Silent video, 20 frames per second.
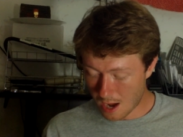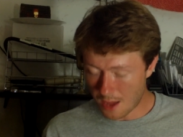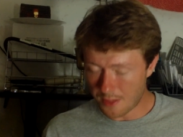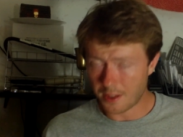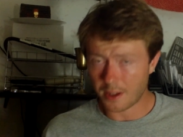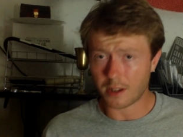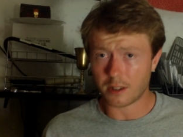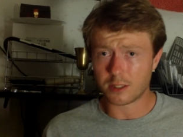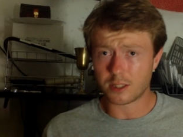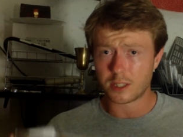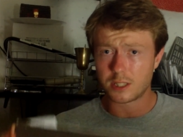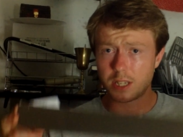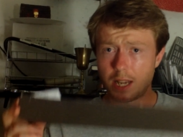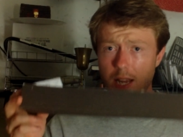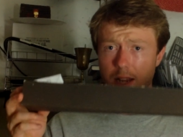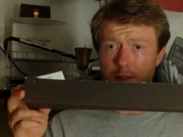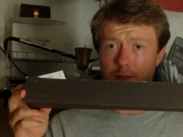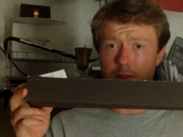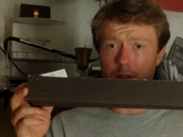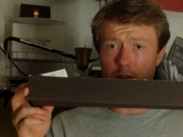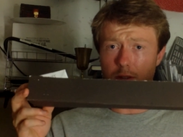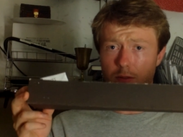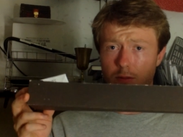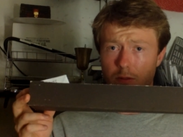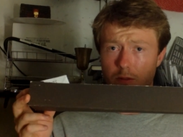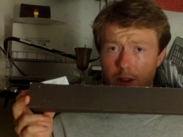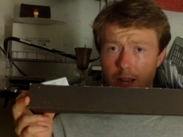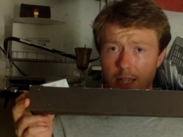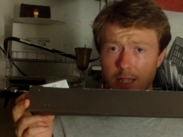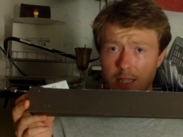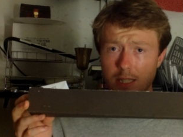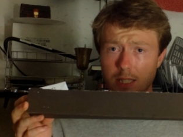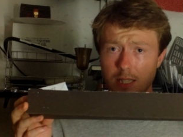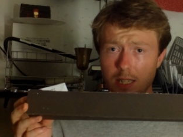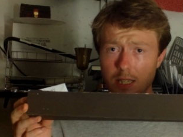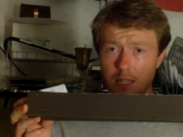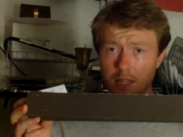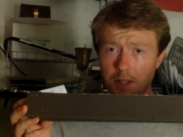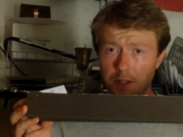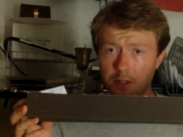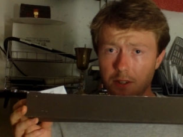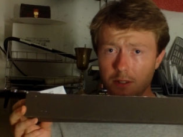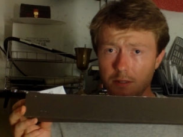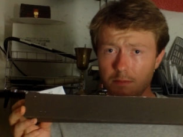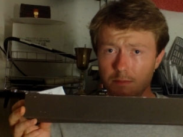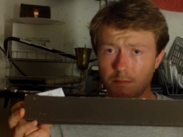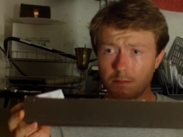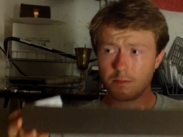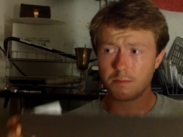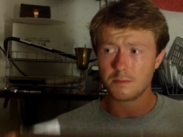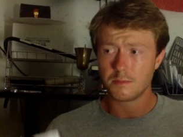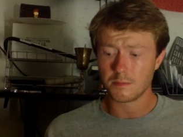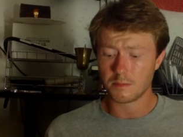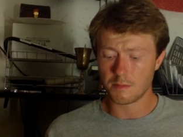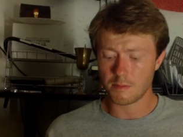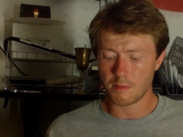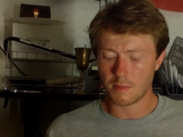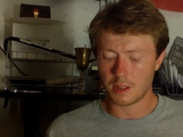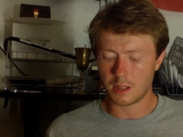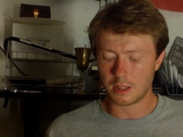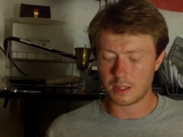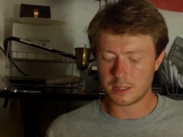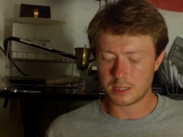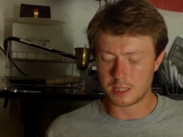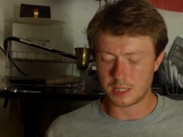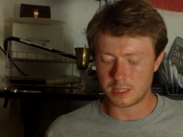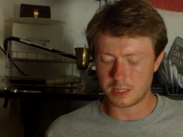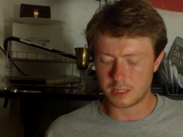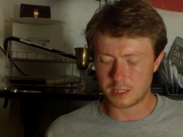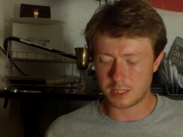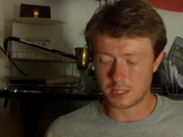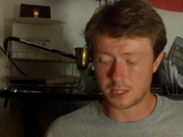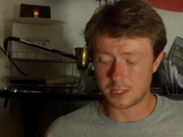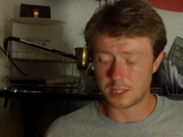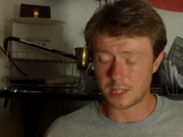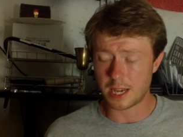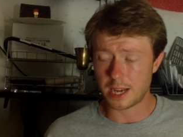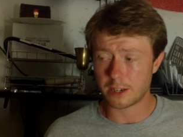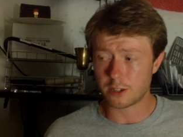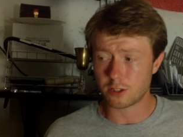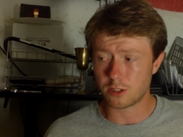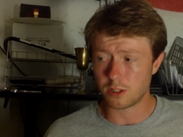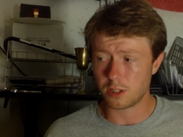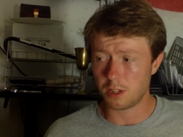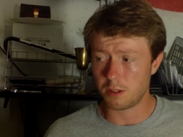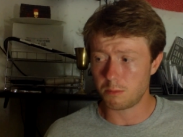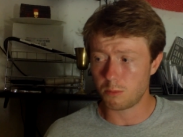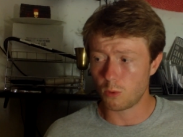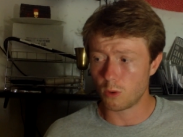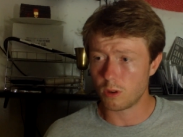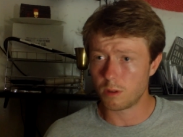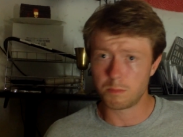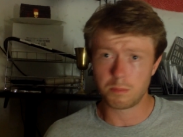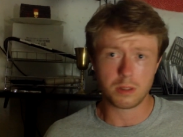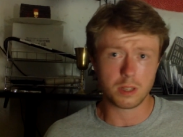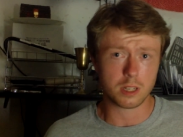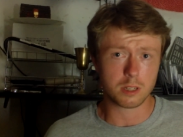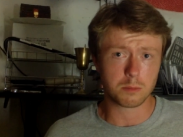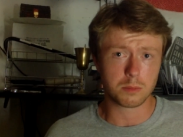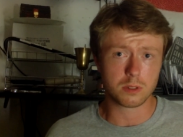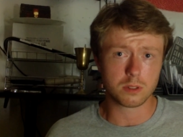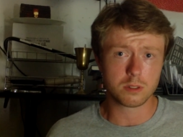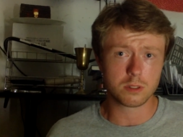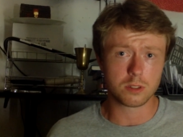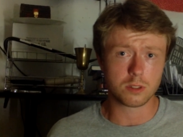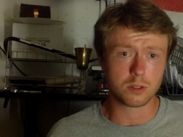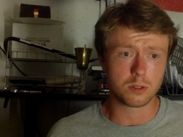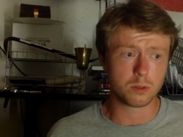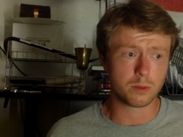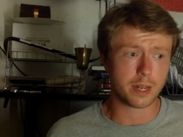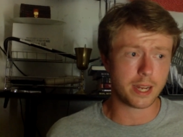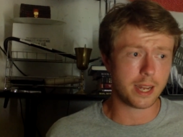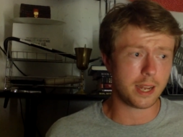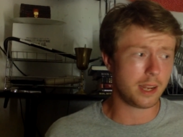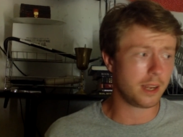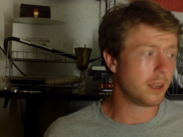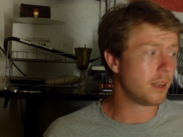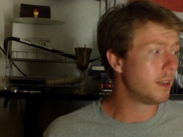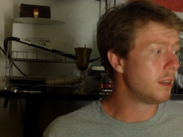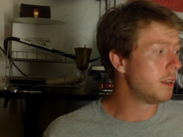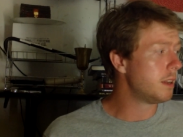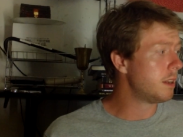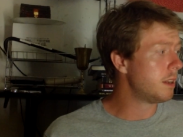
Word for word: I think I'll save the rest in here, since it's actually more applicable to a